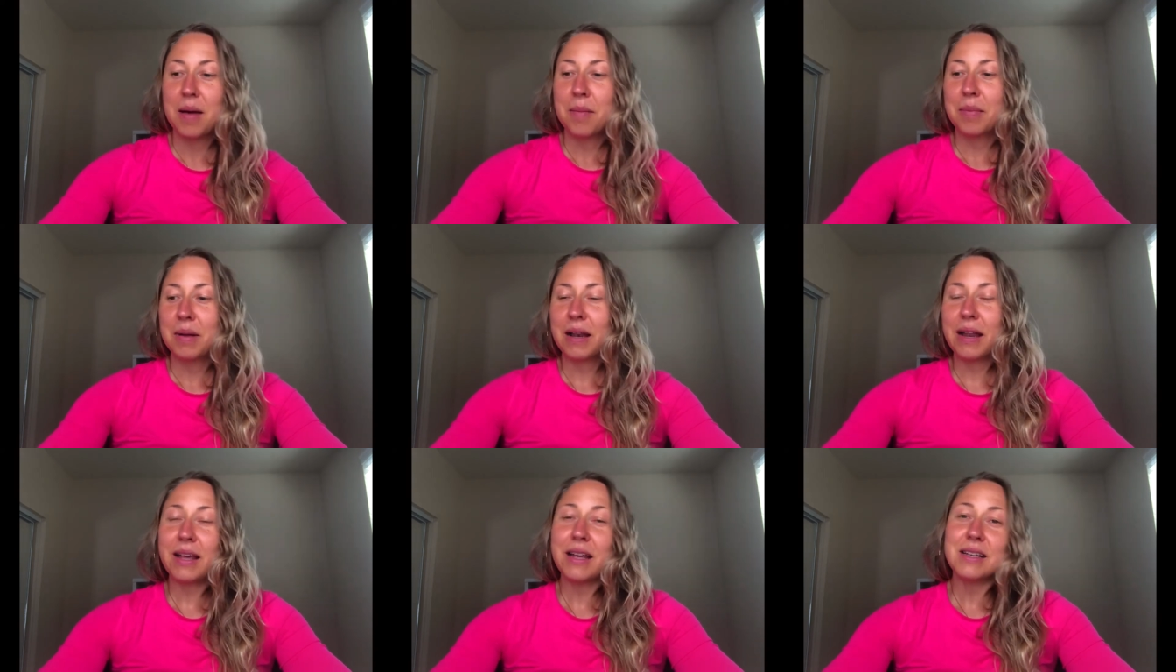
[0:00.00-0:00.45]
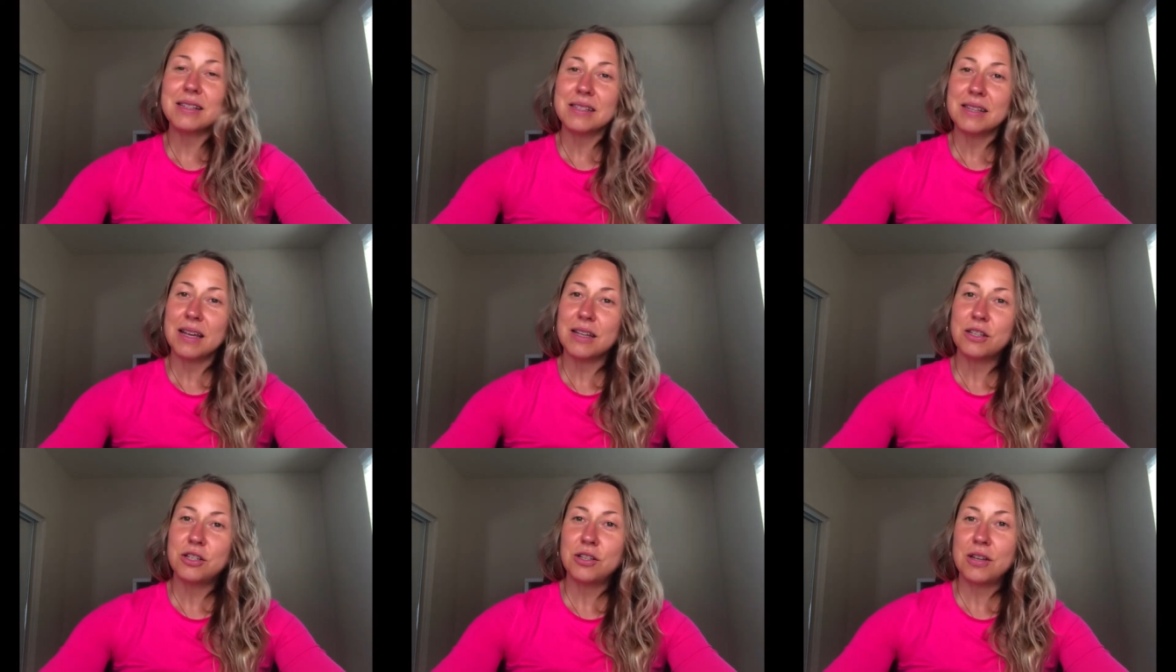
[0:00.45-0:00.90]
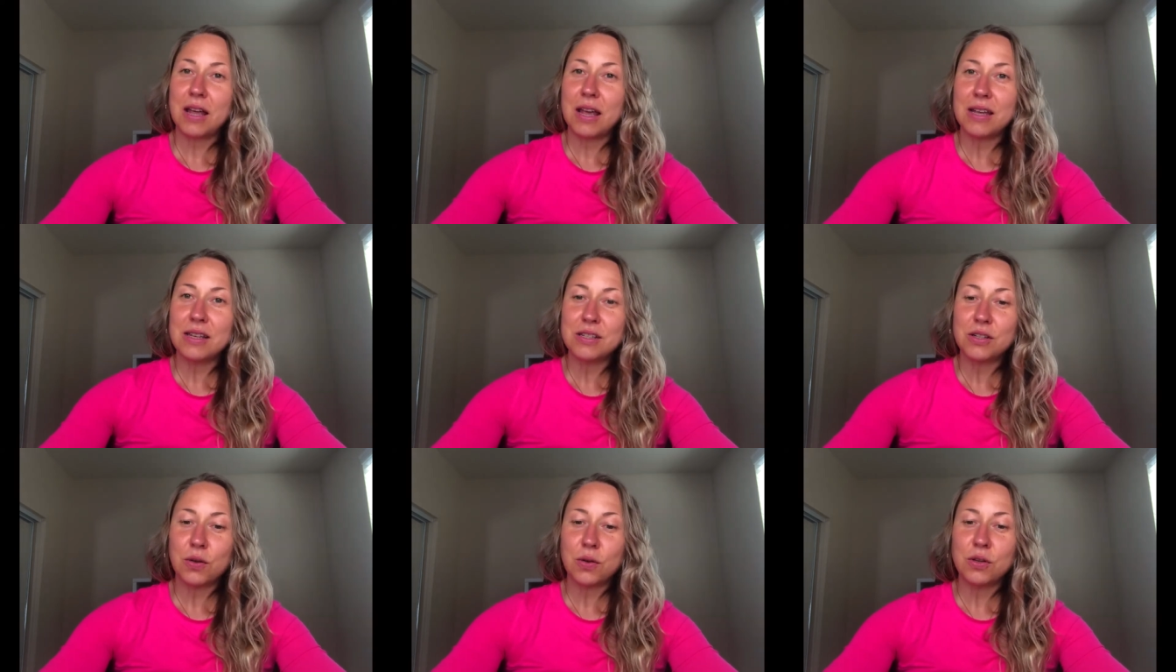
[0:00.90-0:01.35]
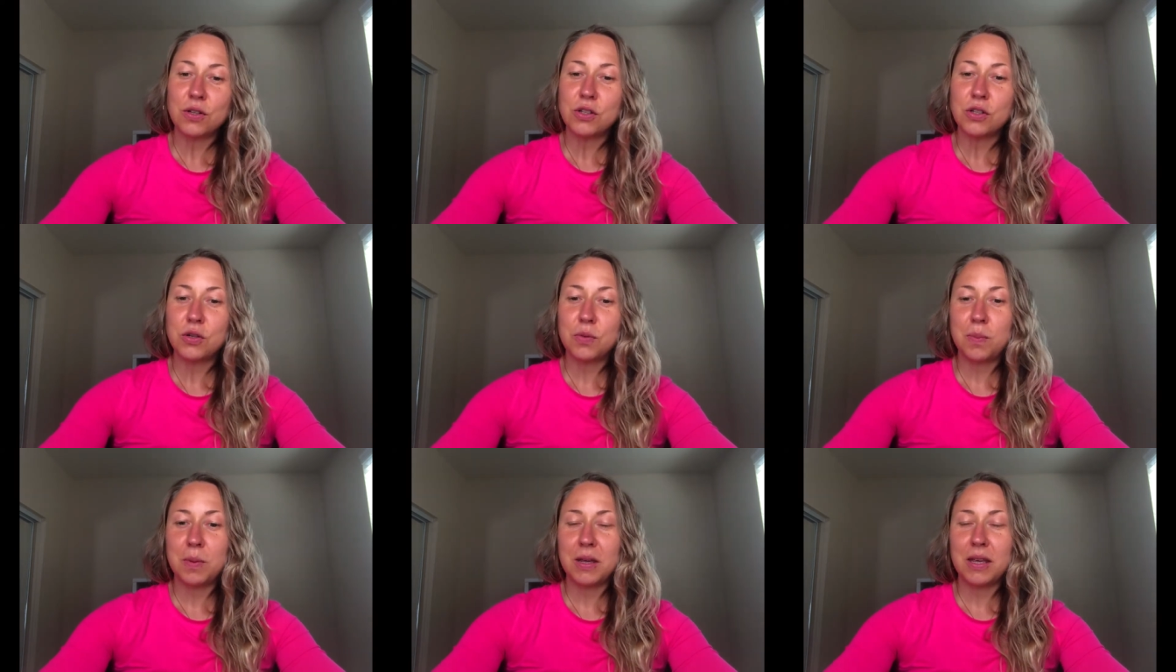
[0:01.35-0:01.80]
But like I said, today is going
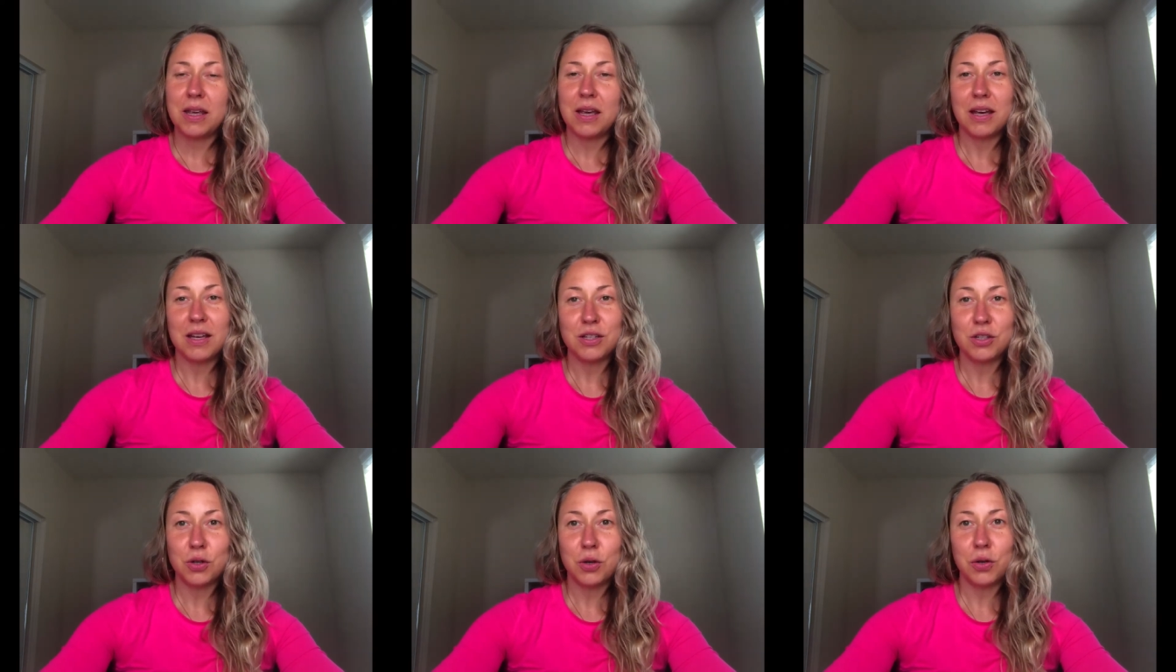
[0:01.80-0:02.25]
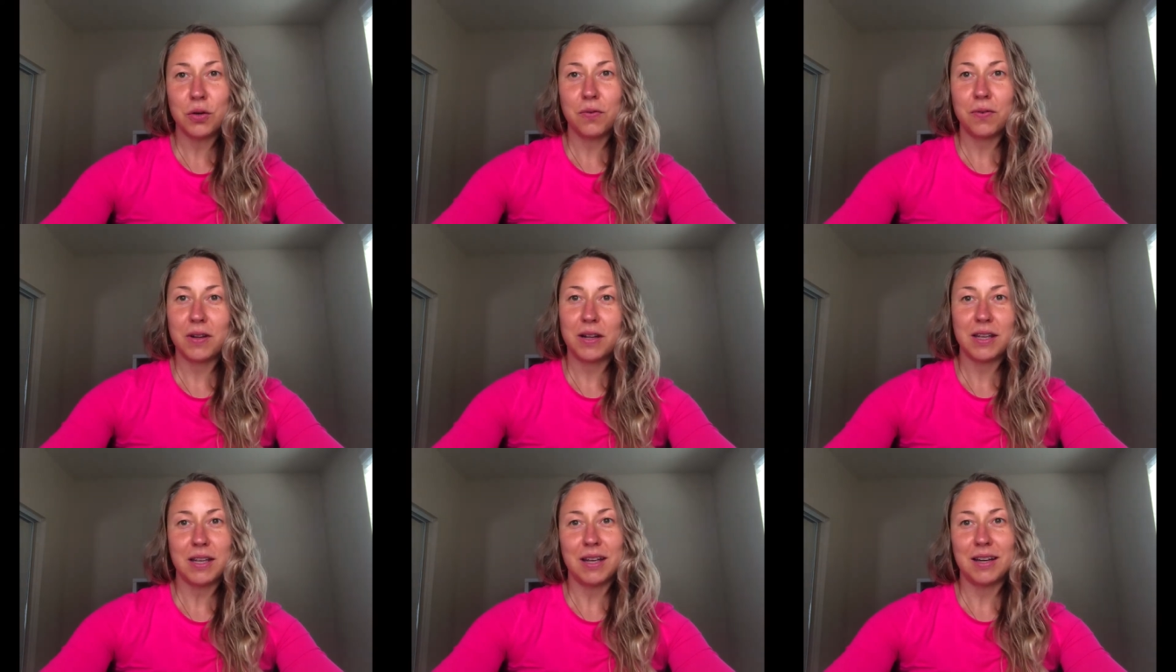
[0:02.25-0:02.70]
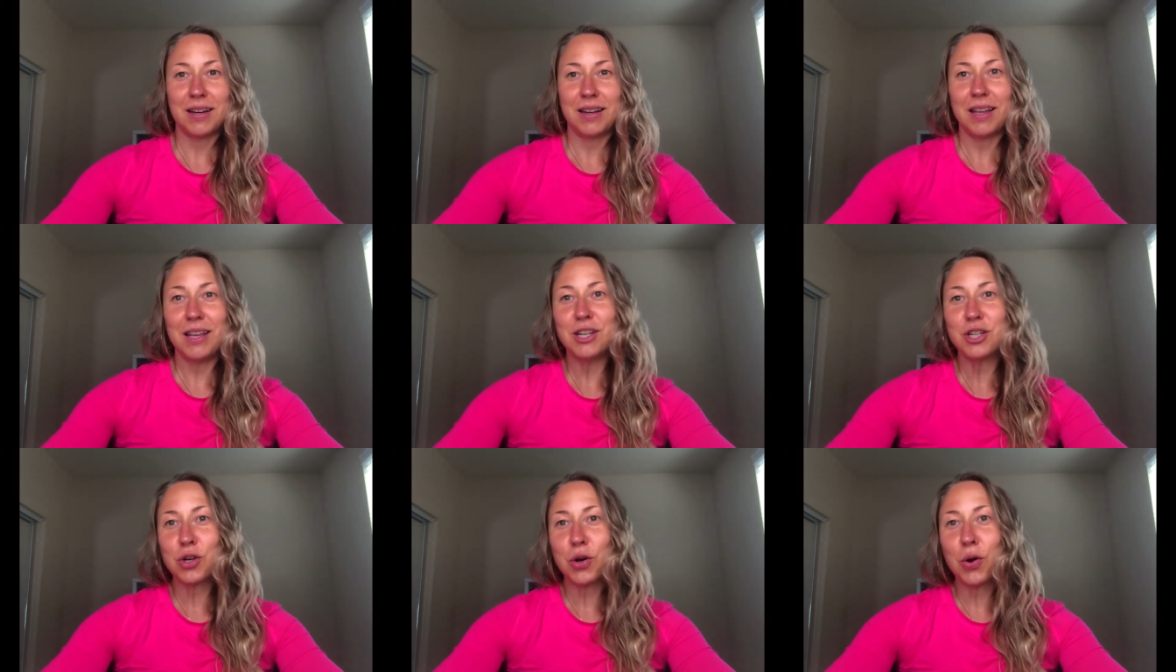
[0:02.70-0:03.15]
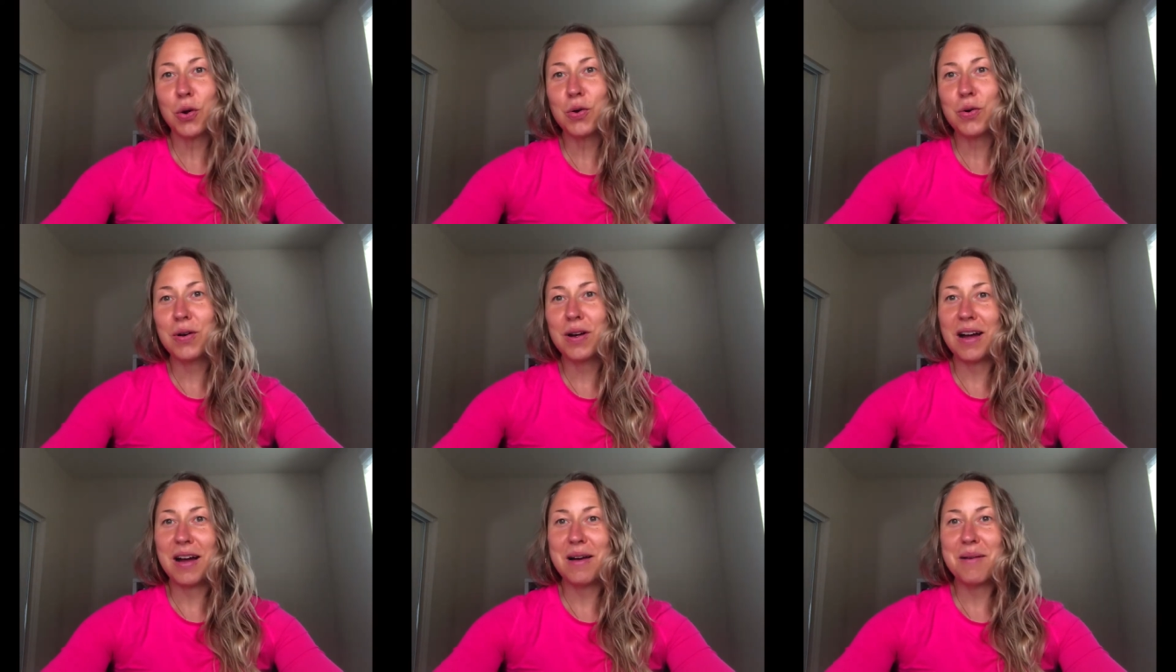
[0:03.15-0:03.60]
to be sort of like an
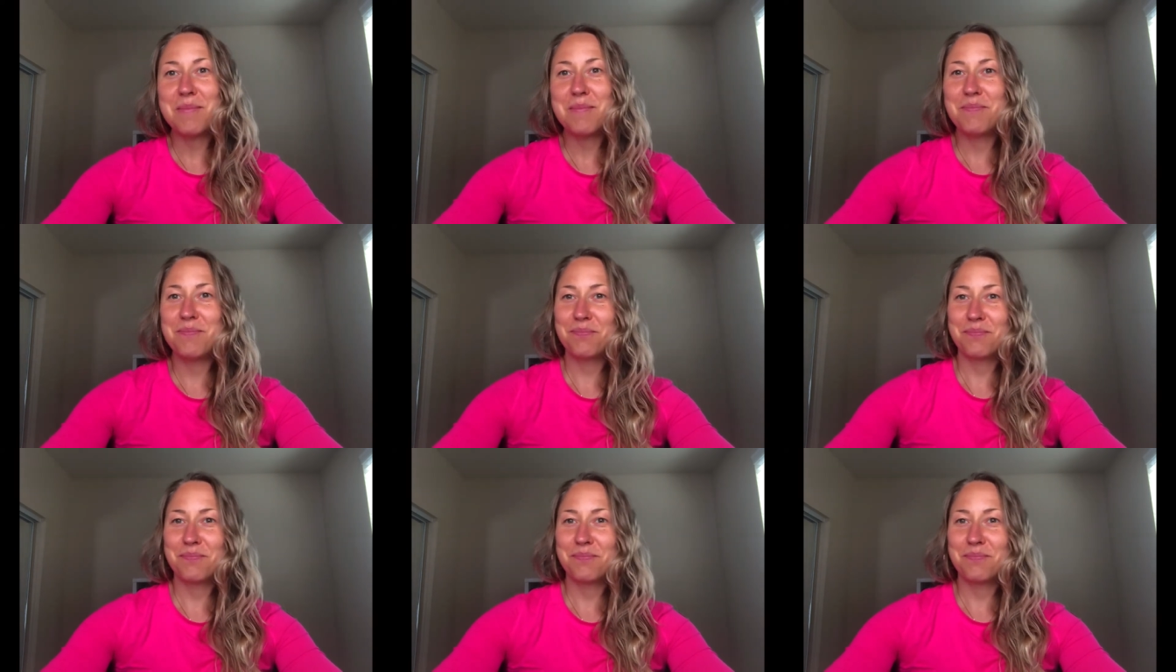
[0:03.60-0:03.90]
intro uh,